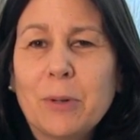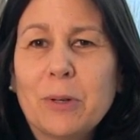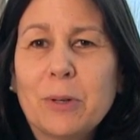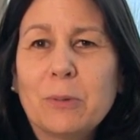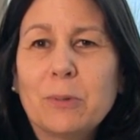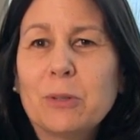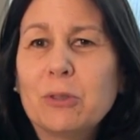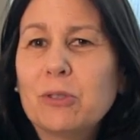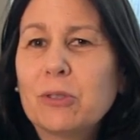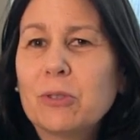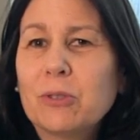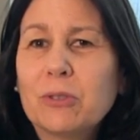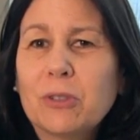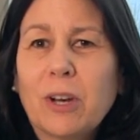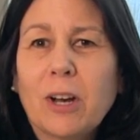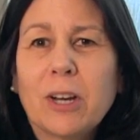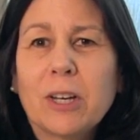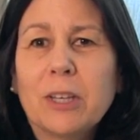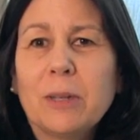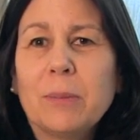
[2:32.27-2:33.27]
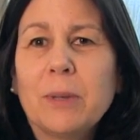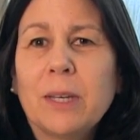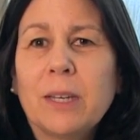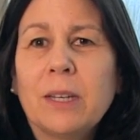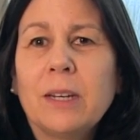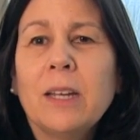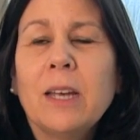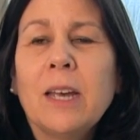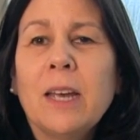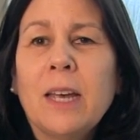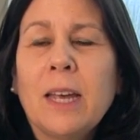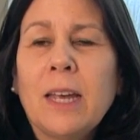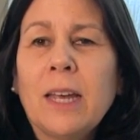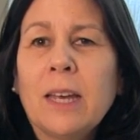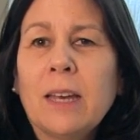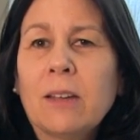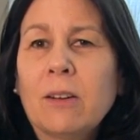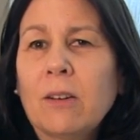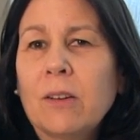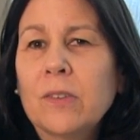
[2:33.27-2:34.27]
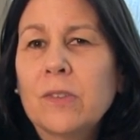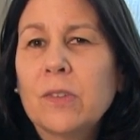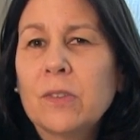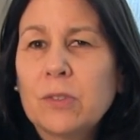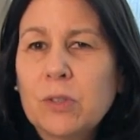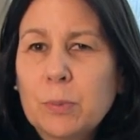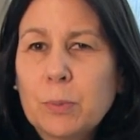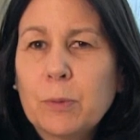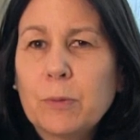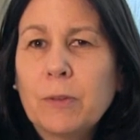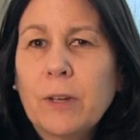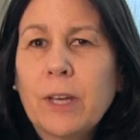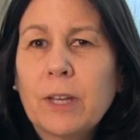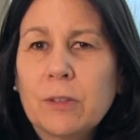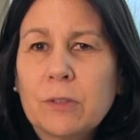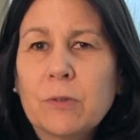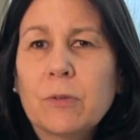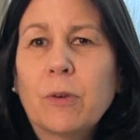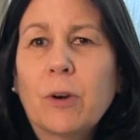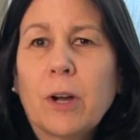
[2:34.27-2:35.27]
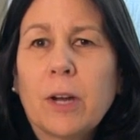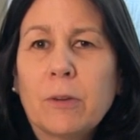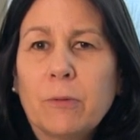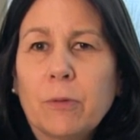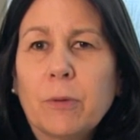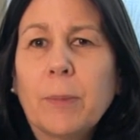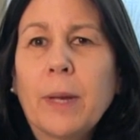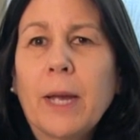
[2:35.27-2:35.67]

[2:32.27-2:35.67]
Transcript: an original document and also to prevent fraud from